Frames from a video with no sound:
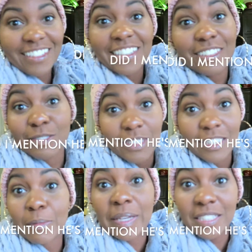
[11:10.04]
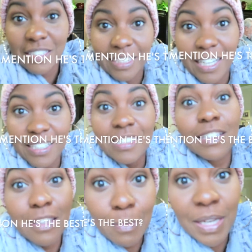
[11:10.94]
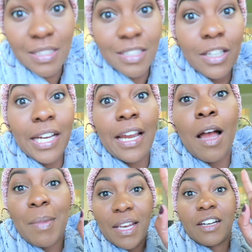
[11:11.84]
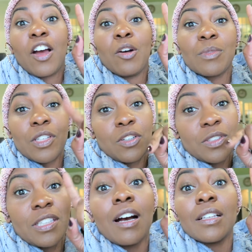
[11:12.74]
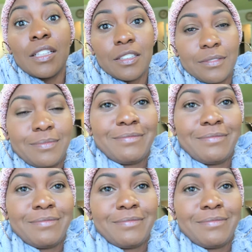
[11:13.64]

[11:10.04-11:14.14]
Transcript: He's really the best, you guys. The best. Okay, I'm headed home, so see y'all later.